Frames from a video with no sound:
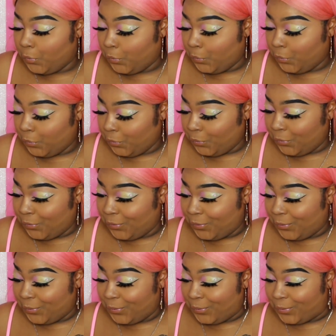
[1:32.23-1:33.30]

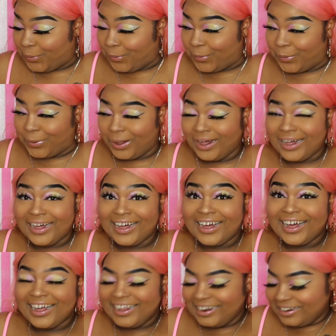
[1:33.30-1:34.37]
Ooh,
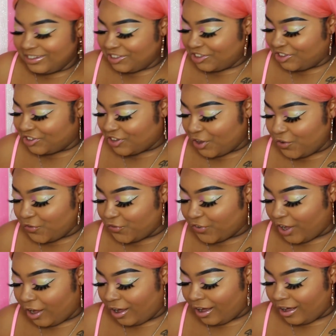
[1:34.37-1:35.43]
so
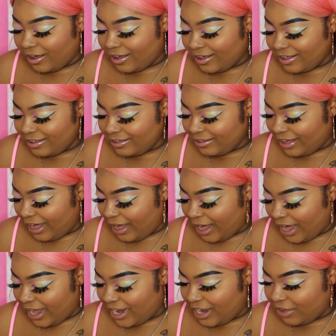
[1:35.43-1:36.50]
far
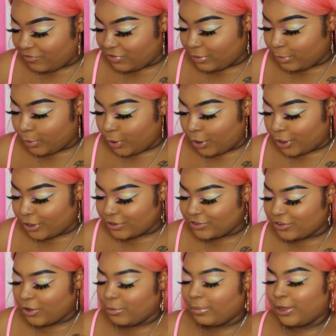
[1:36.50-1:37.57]
I love the
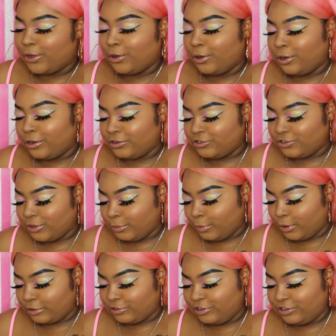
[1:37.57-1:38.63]
box. Oh my gosh, the
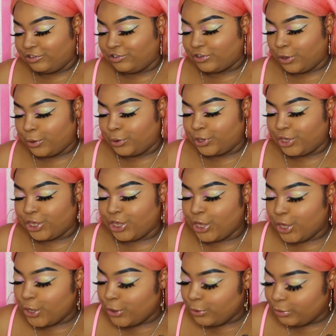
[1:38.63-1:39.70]
box is so
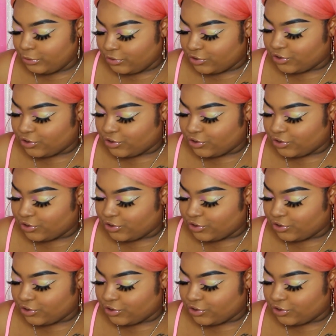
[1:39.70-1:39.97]
cute.